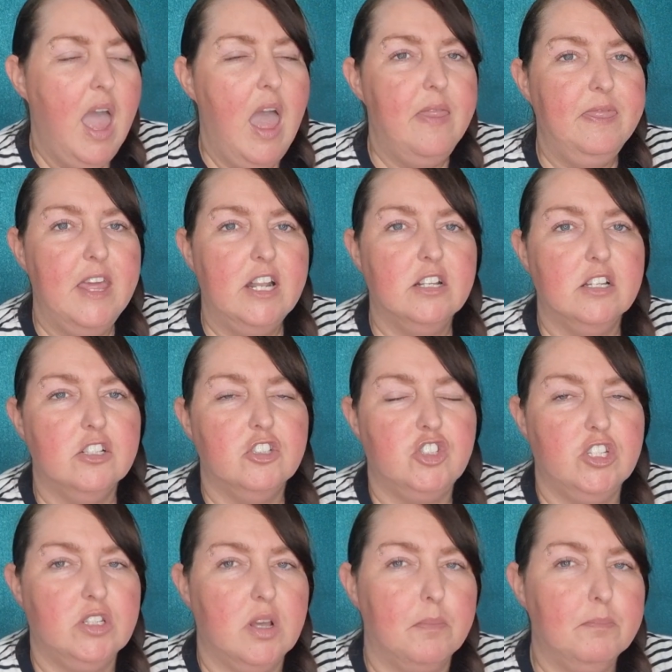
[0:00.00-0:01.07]
And then
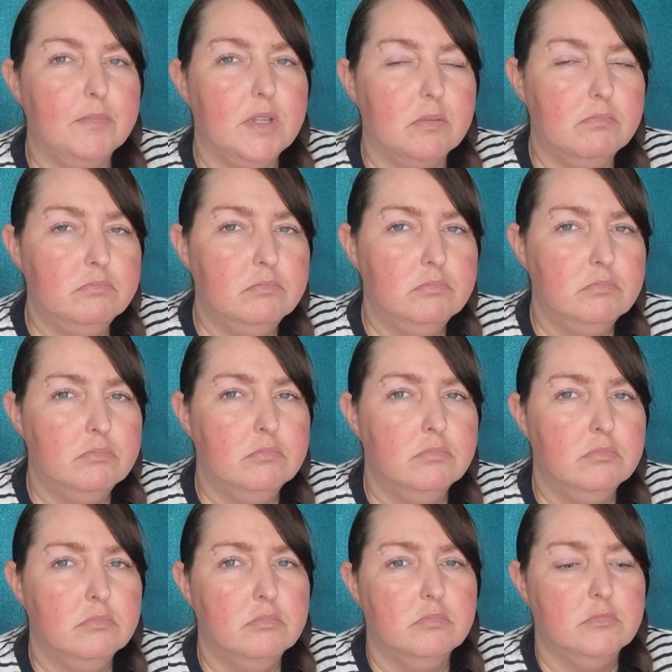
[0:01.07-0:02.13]
she dumped him
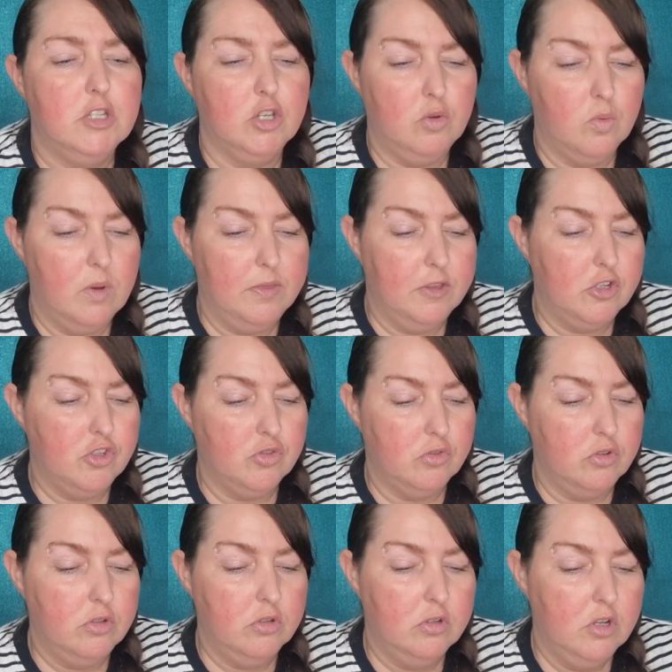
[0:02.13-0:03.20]
to go on the
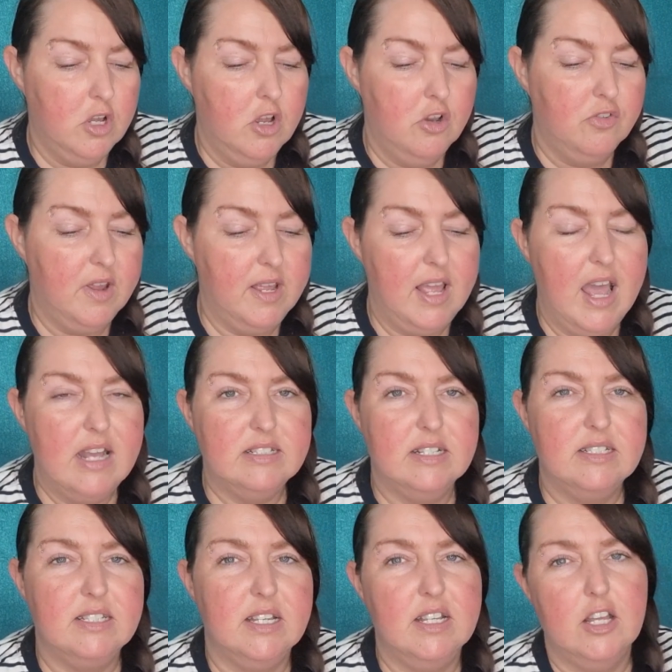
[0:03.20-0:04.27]
show, right? As
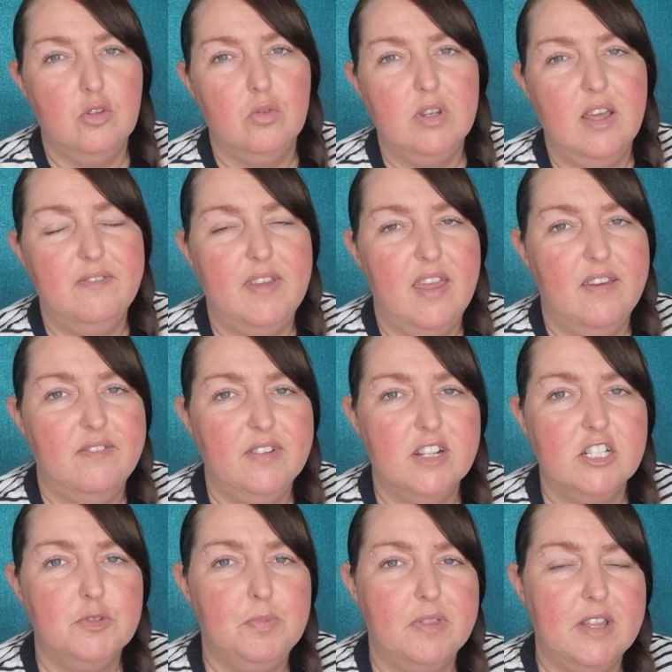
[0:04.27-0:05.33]
I said, I don't have
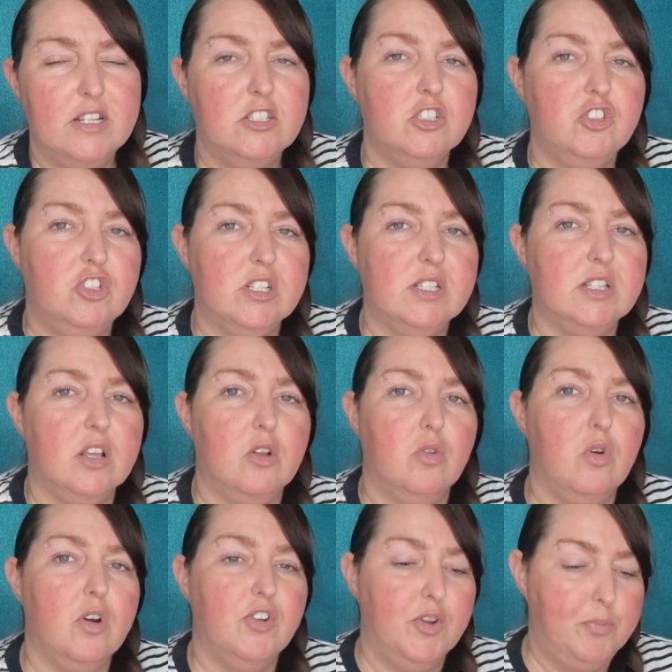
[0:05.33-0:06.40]
evidence, but this is just a
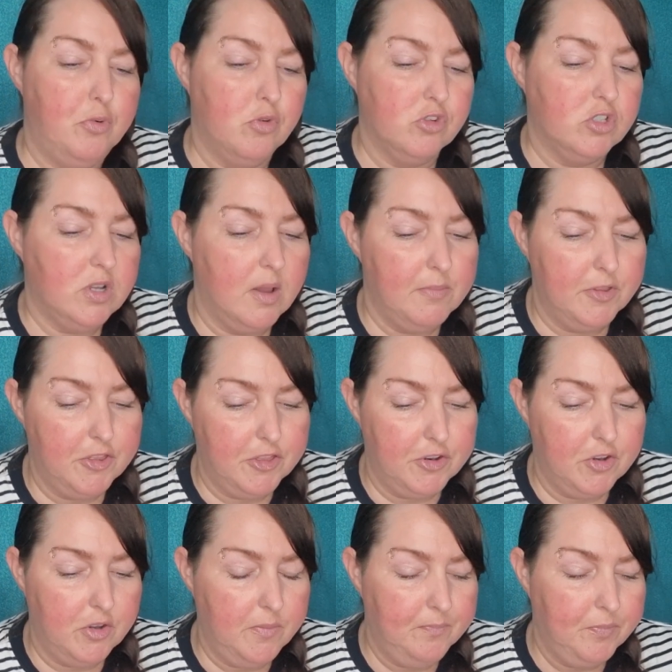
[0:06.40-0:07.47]
lot of reports coming
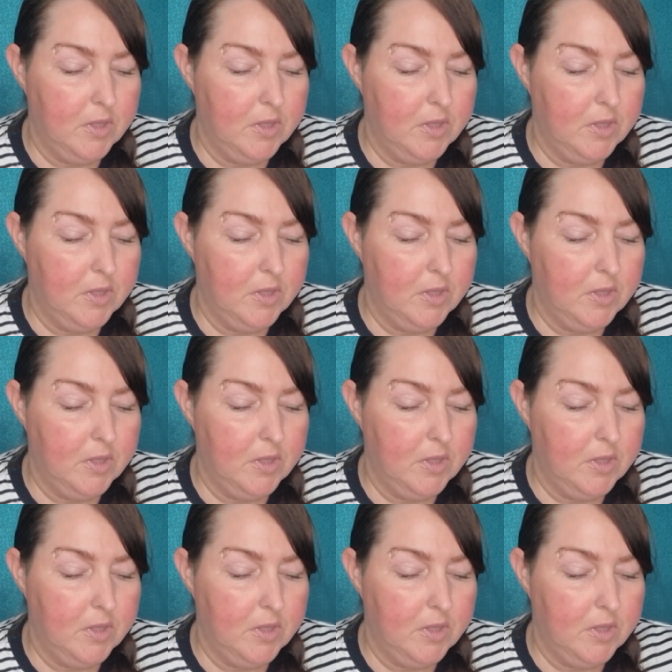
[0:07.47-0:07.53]
through.